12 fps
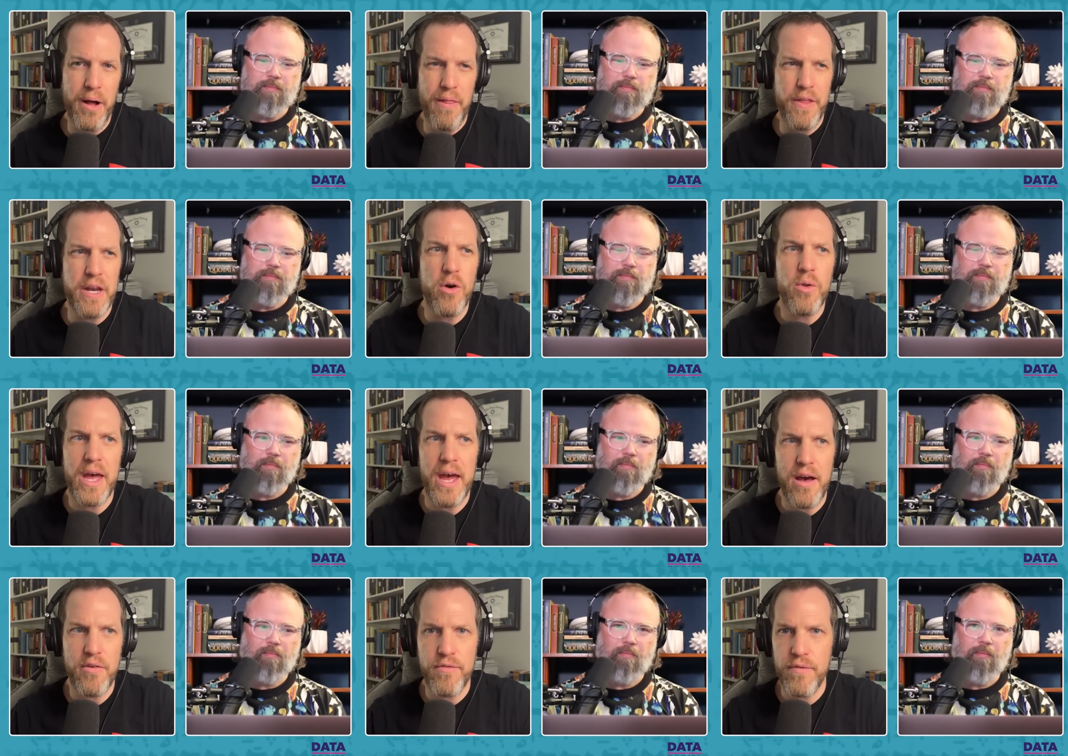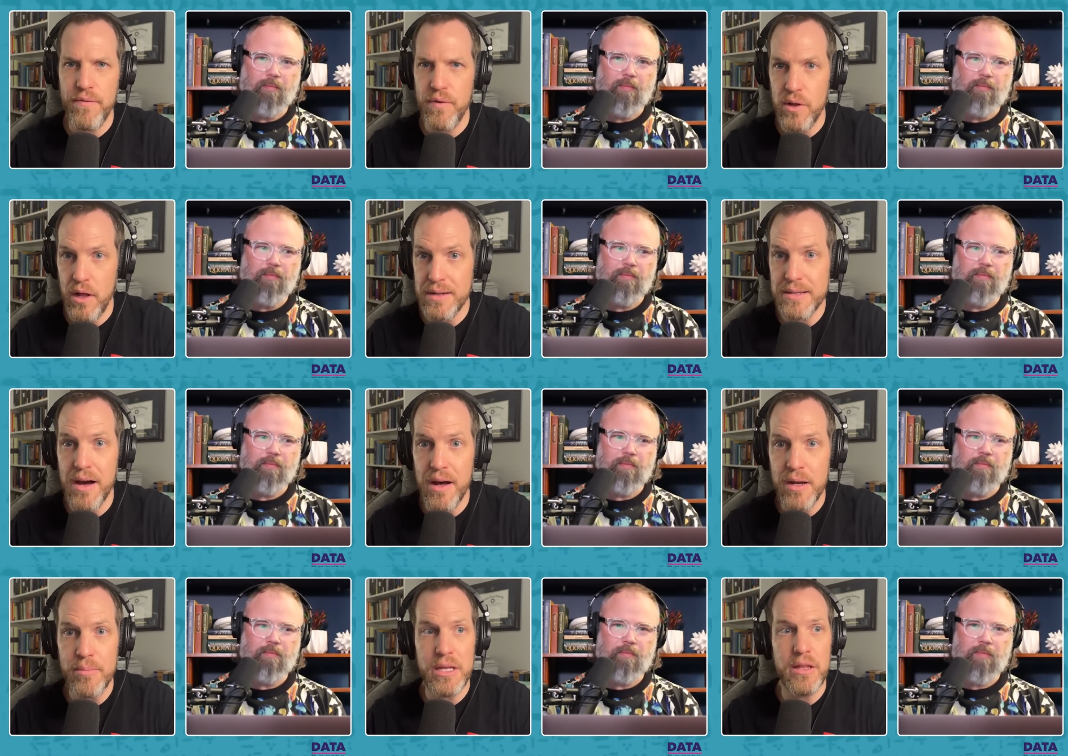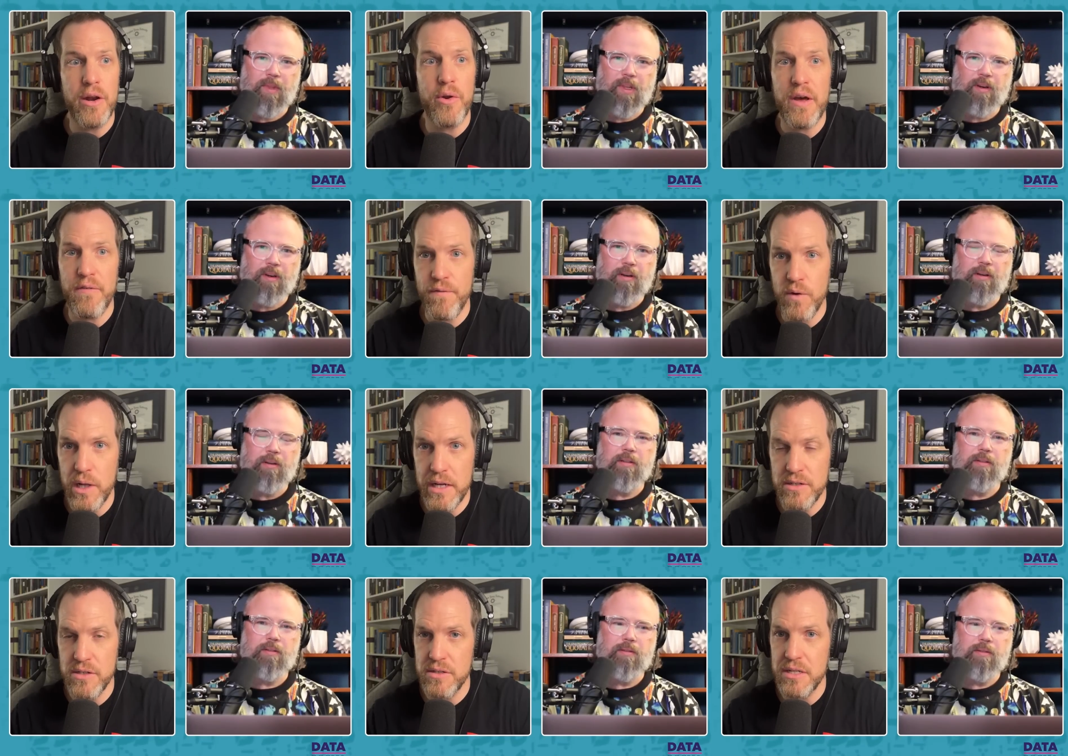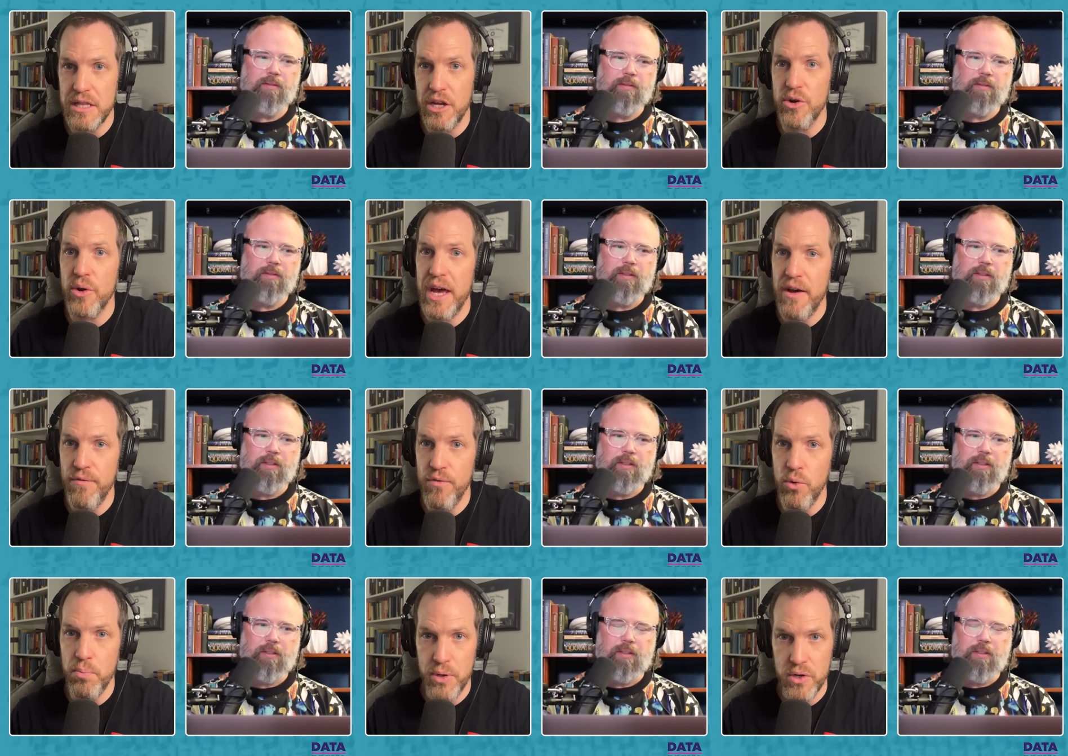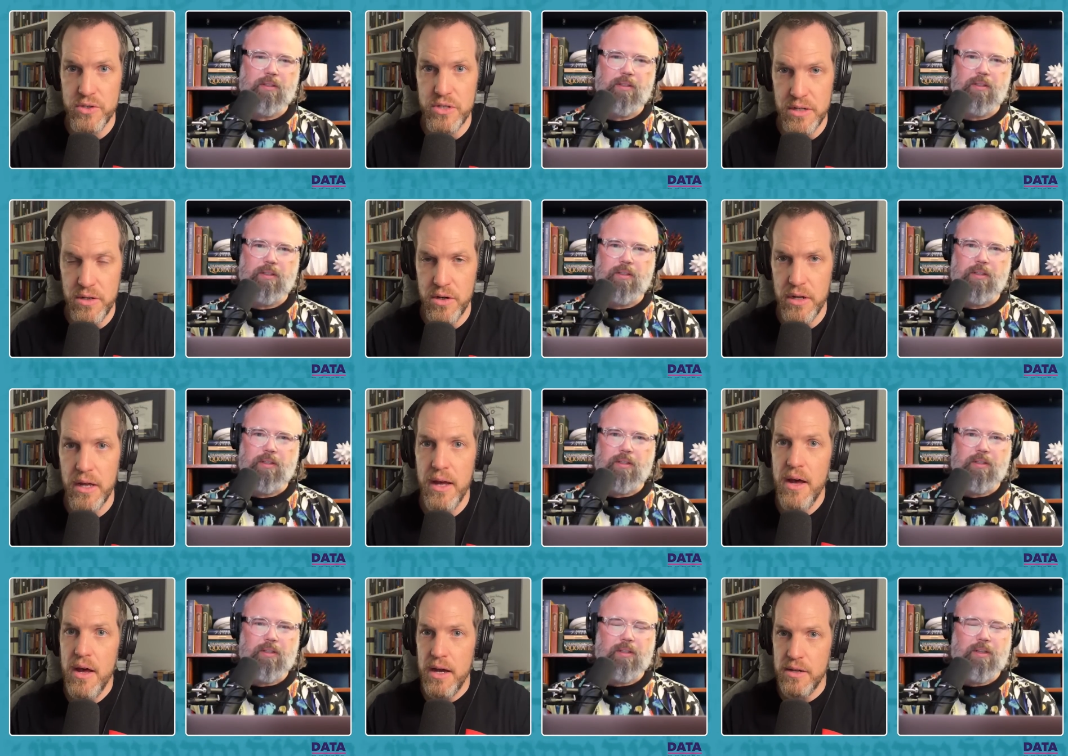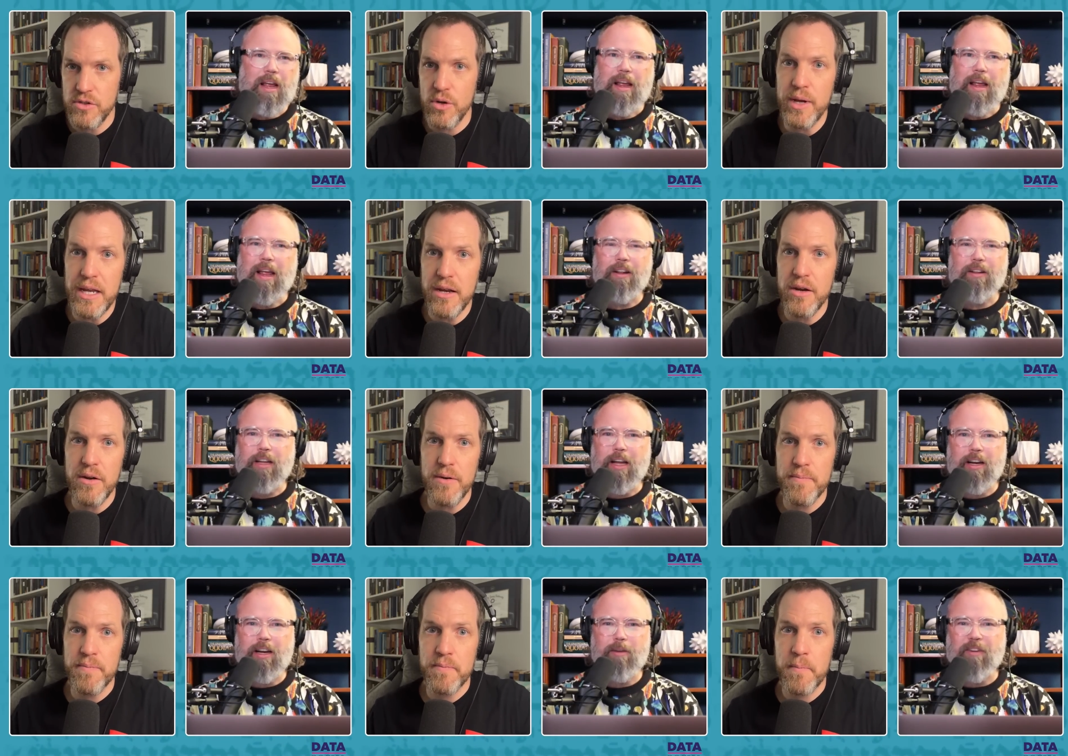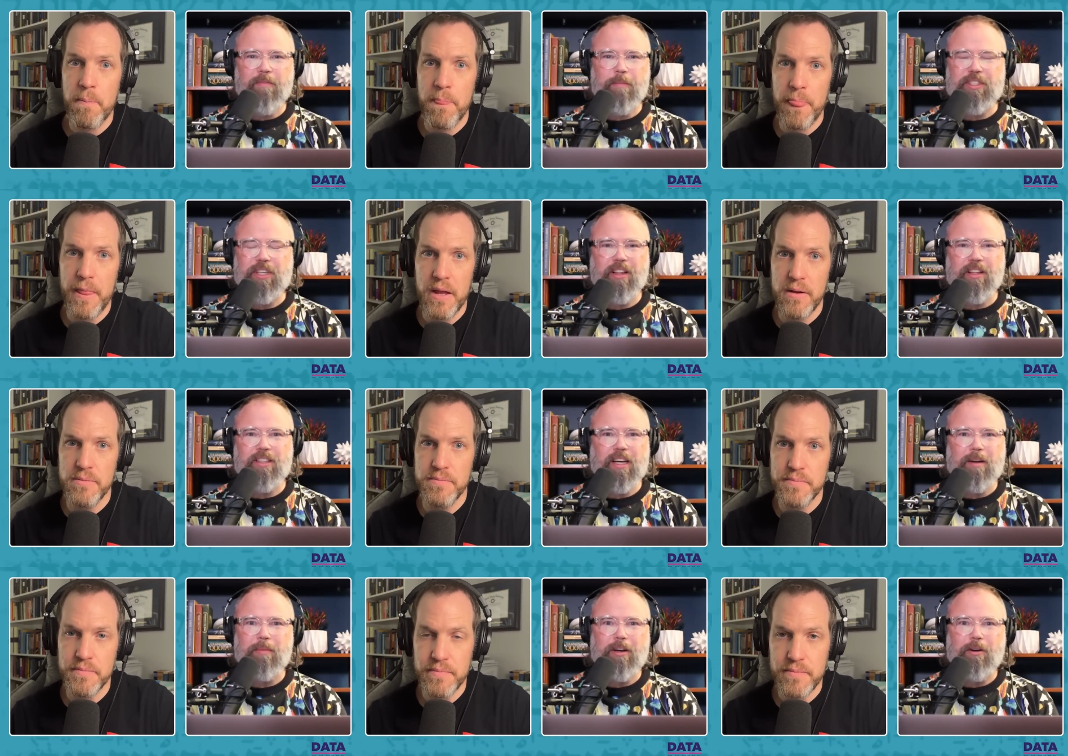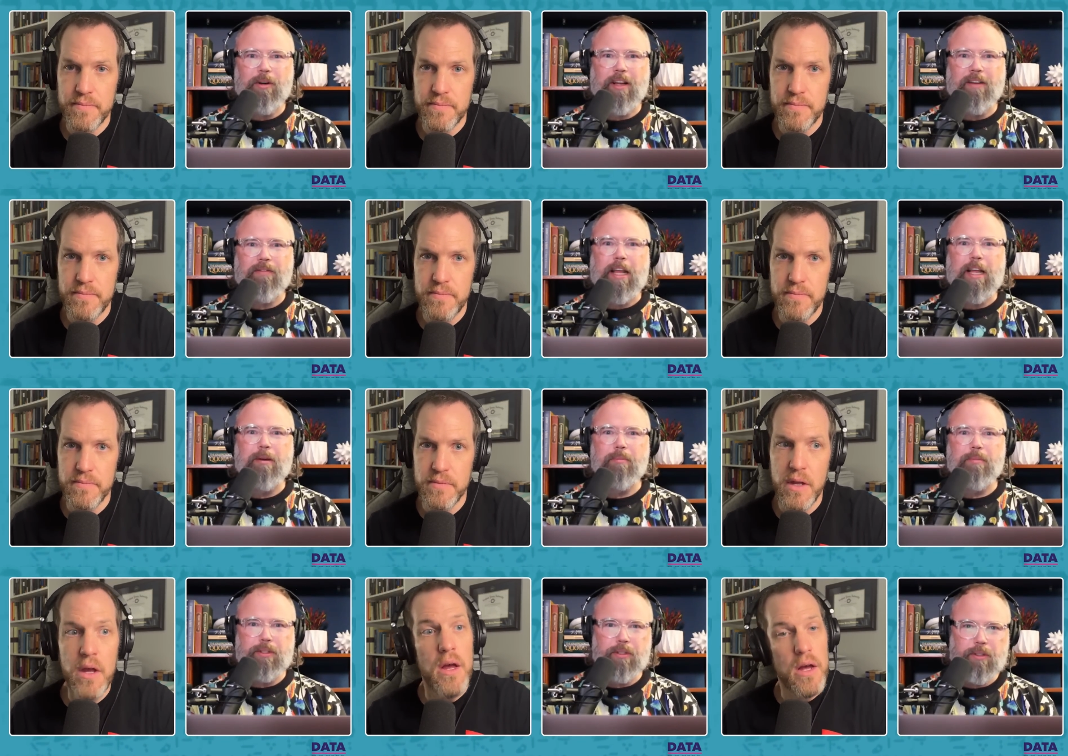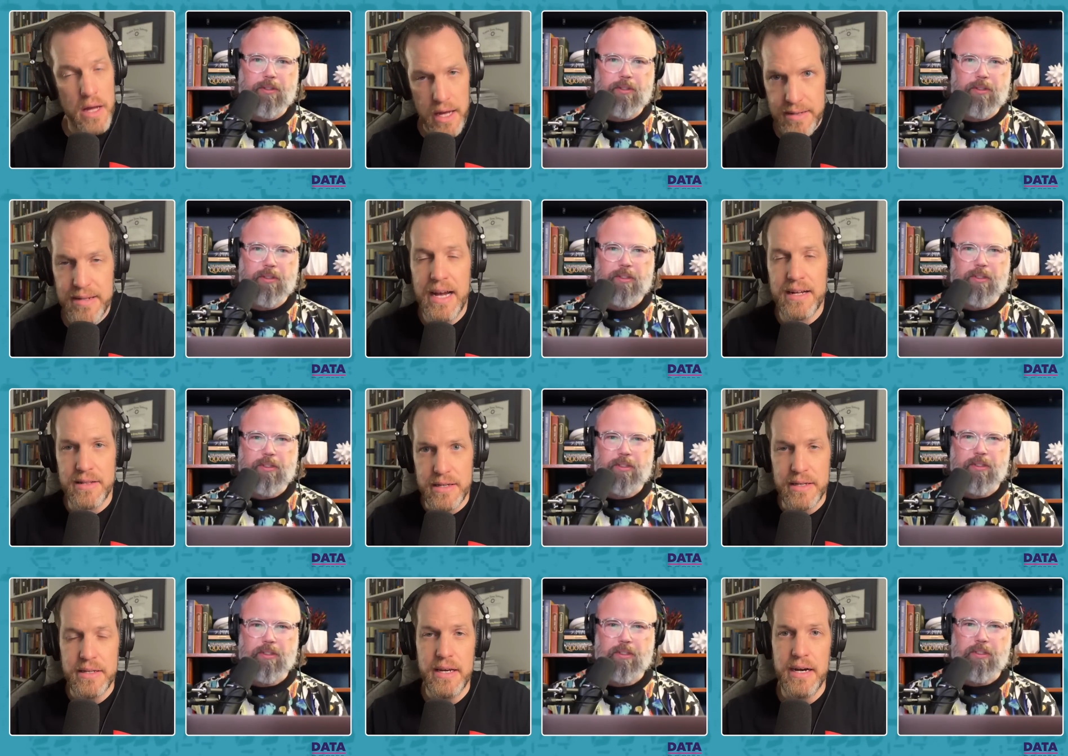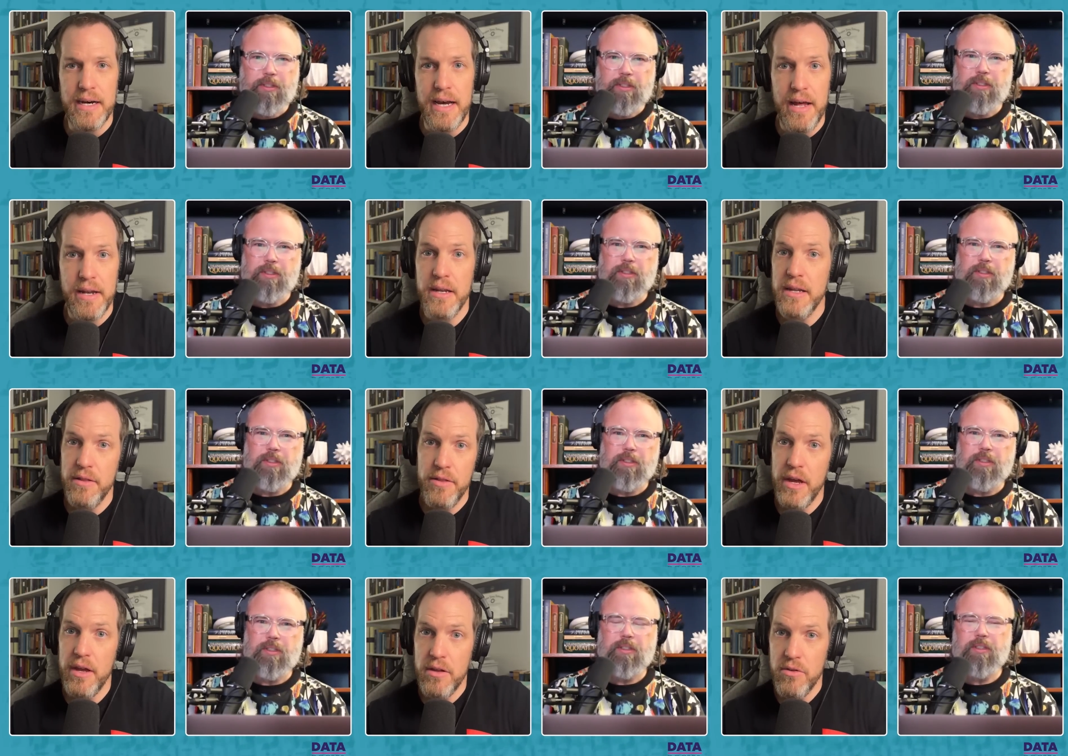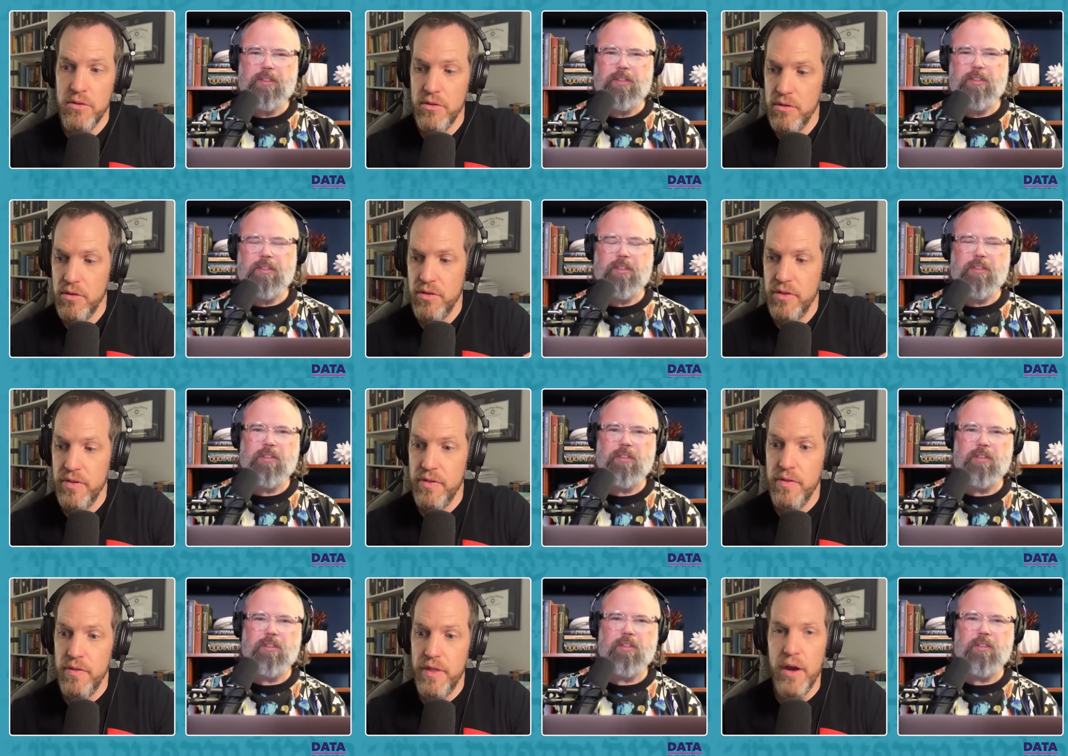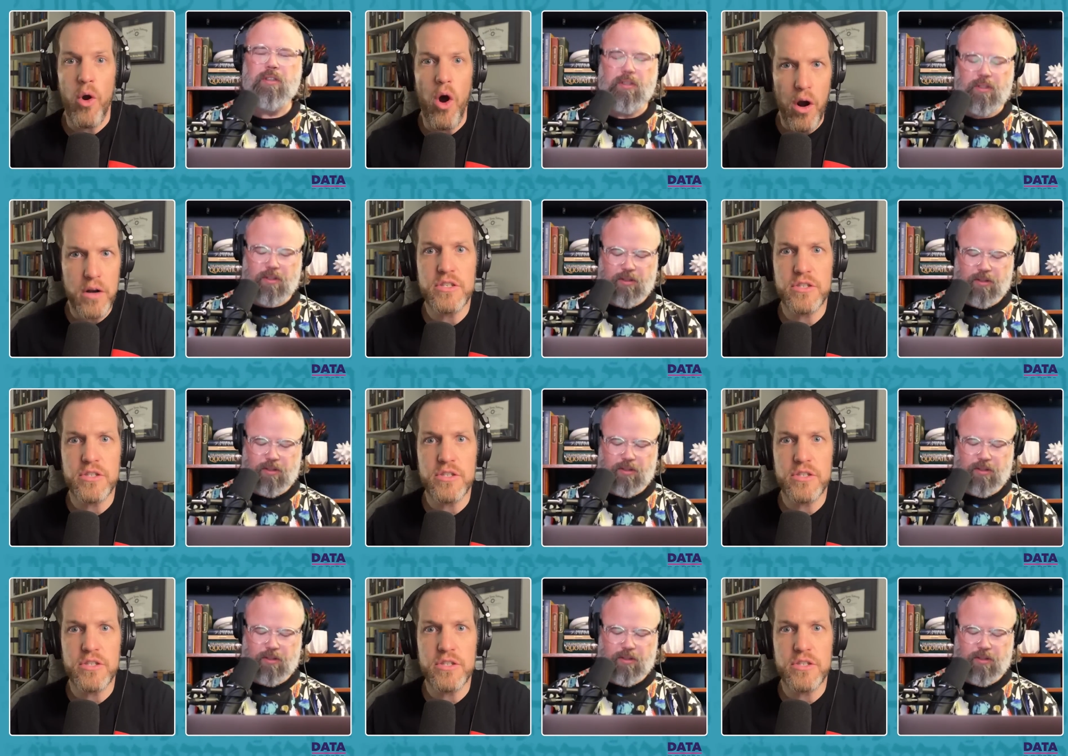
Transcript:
Speaker 1: but they don't have full autonomy. They don't have full agency. They don't have full personhood. And so Hell, here,
Speaker 2: ninety-five percent of the time, they don't have names.
Speaker 1: Exactly. Yeah, and they there are